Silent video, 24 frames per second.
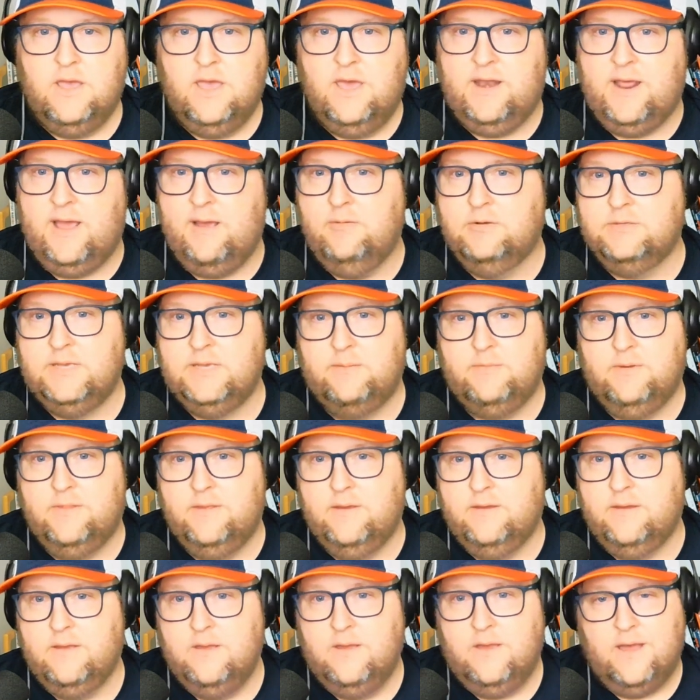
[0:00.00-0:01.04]
Wow. And I
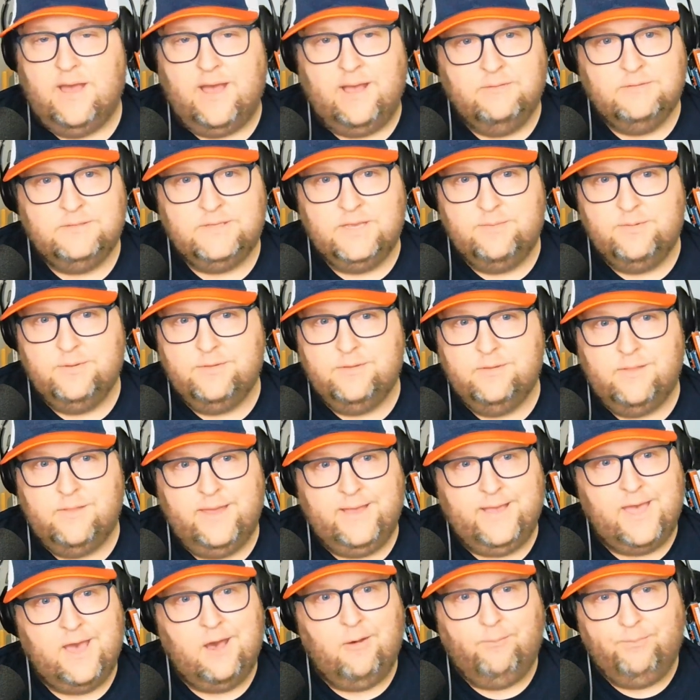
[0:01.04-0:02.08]
was able to
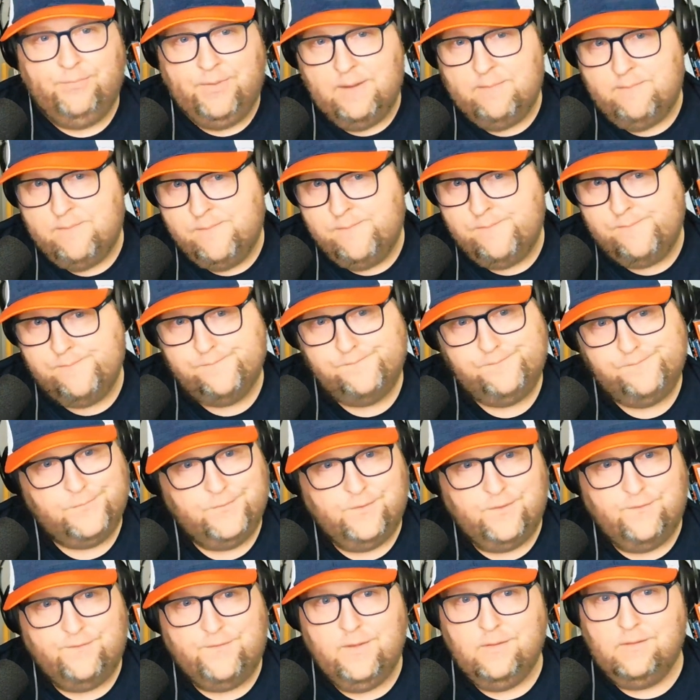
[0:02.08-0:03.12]
like help them
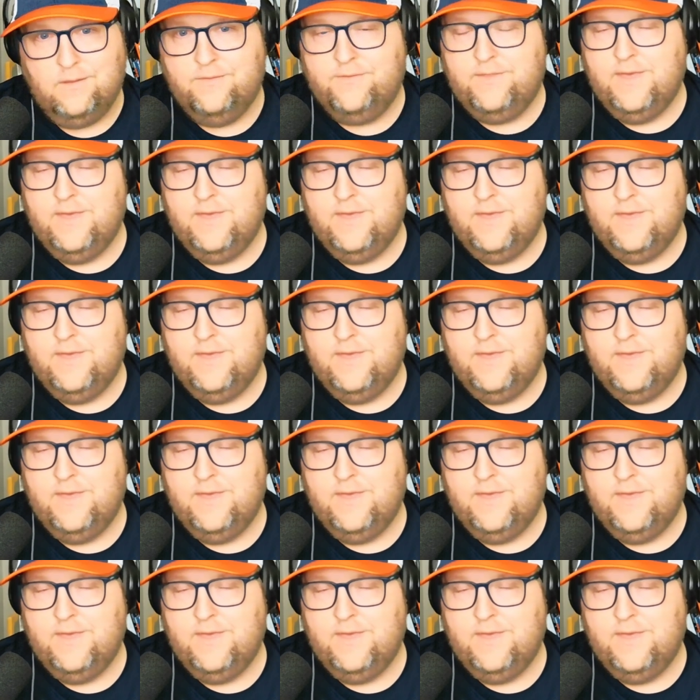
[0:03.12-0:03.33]
fulfill